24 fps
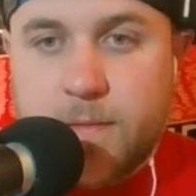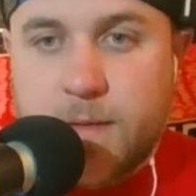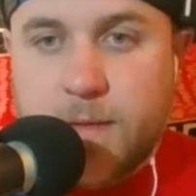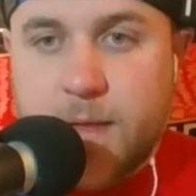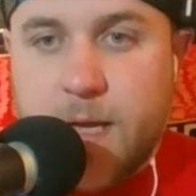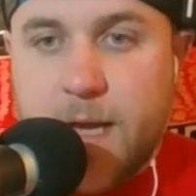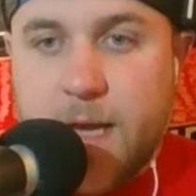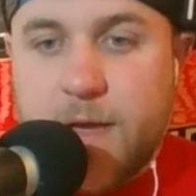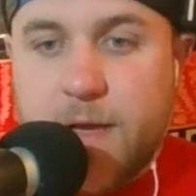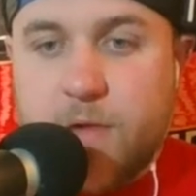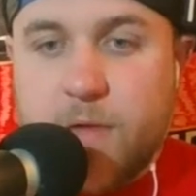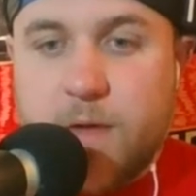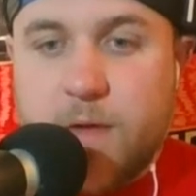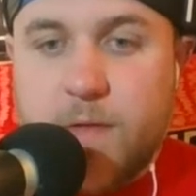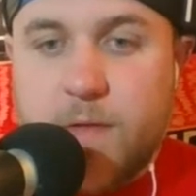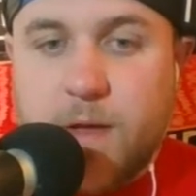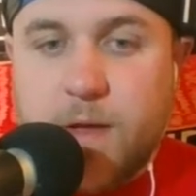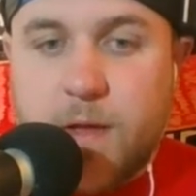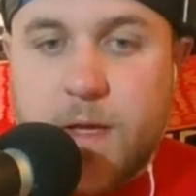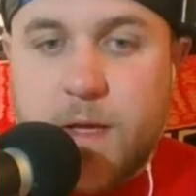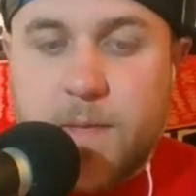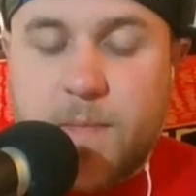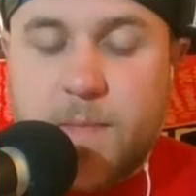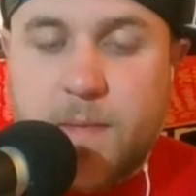And I agree with
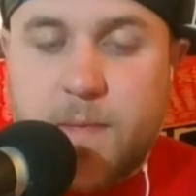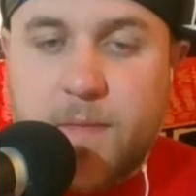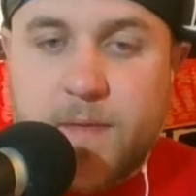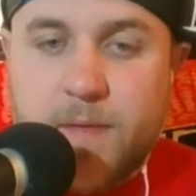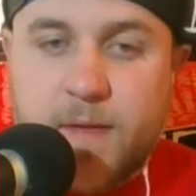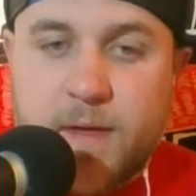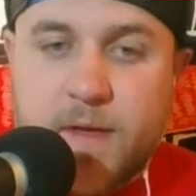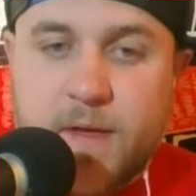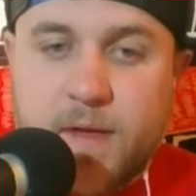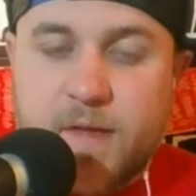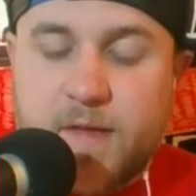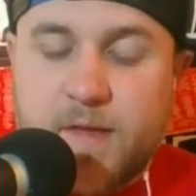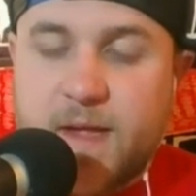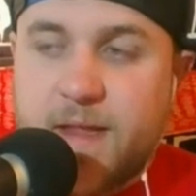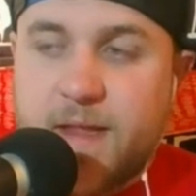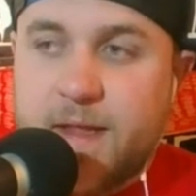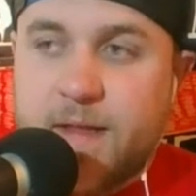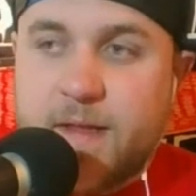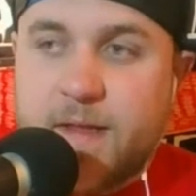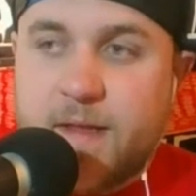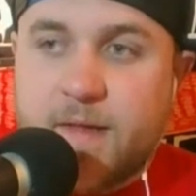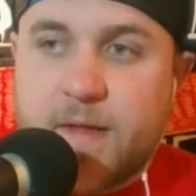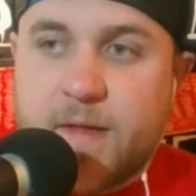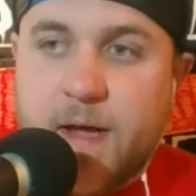a lot of people that say
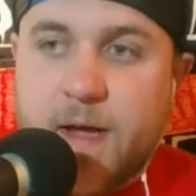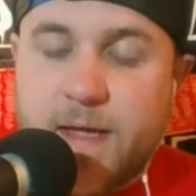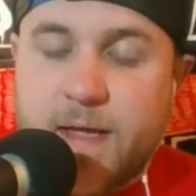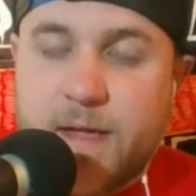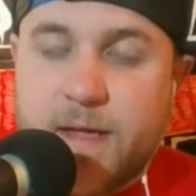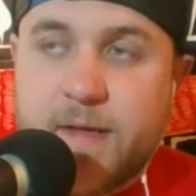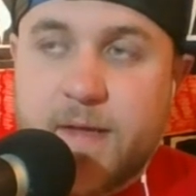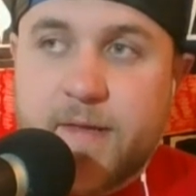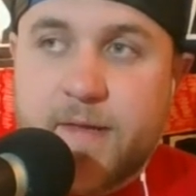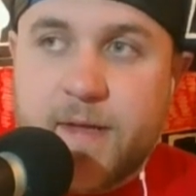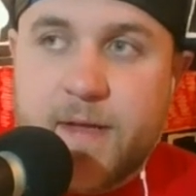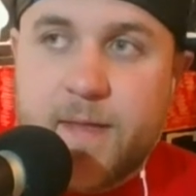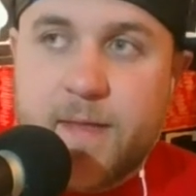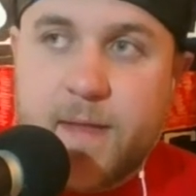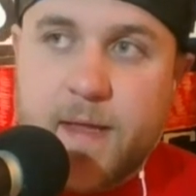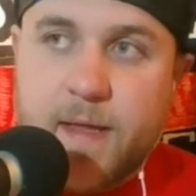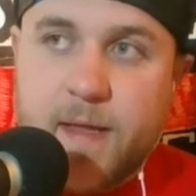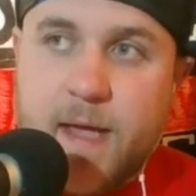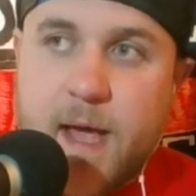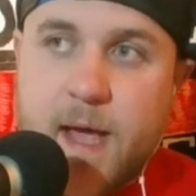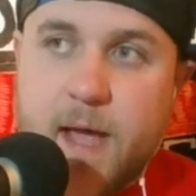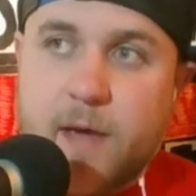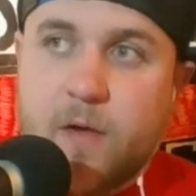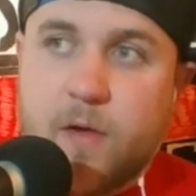that this guy is in the
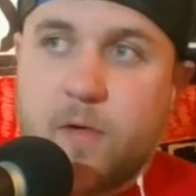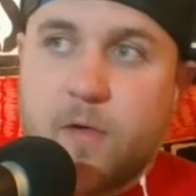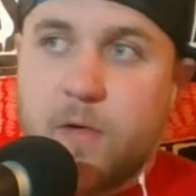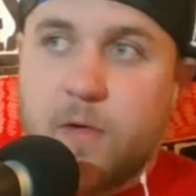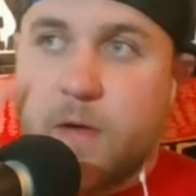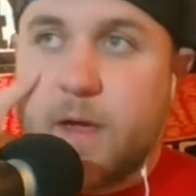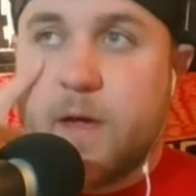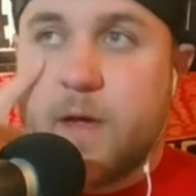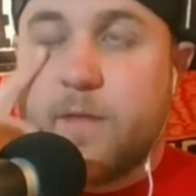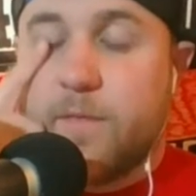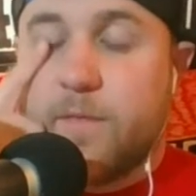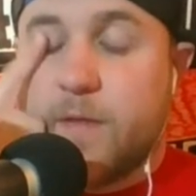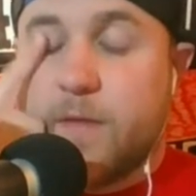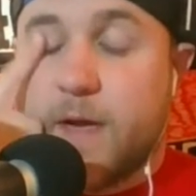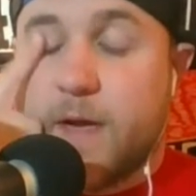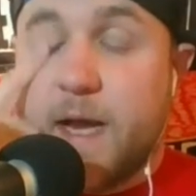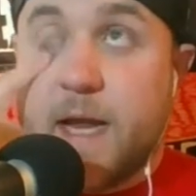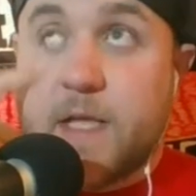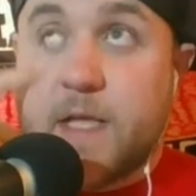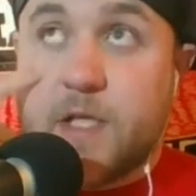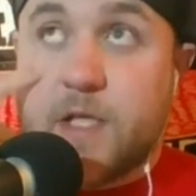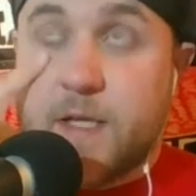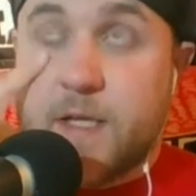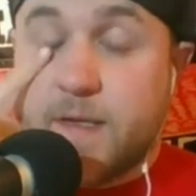category of an
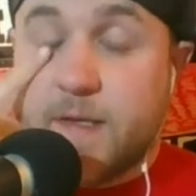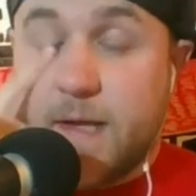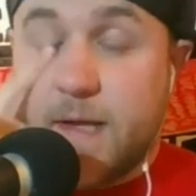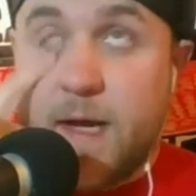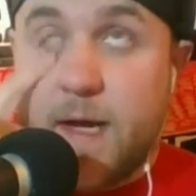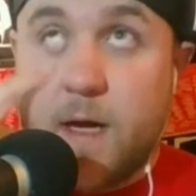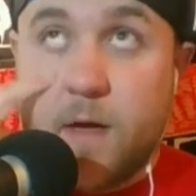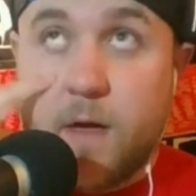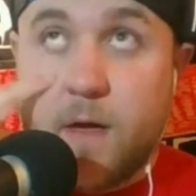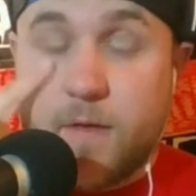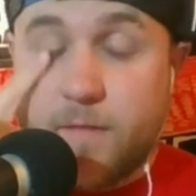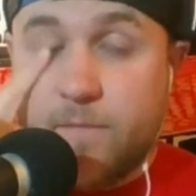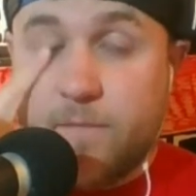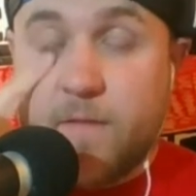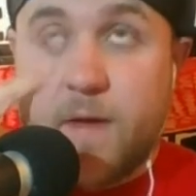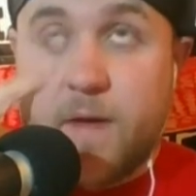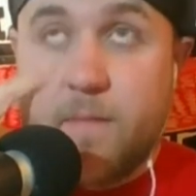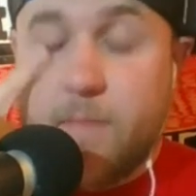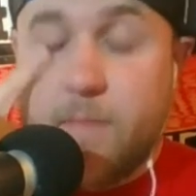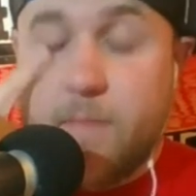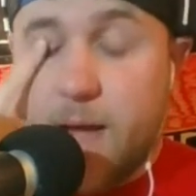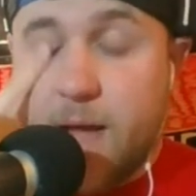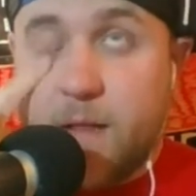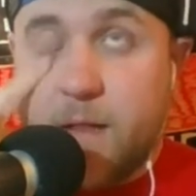AJ Styles, a
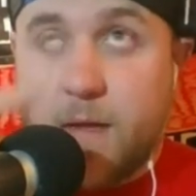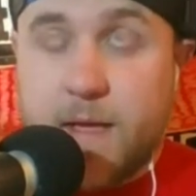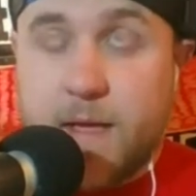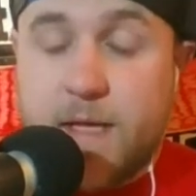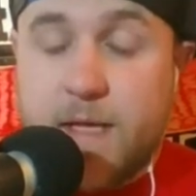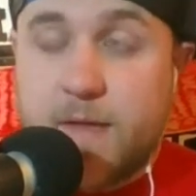Finn Balor.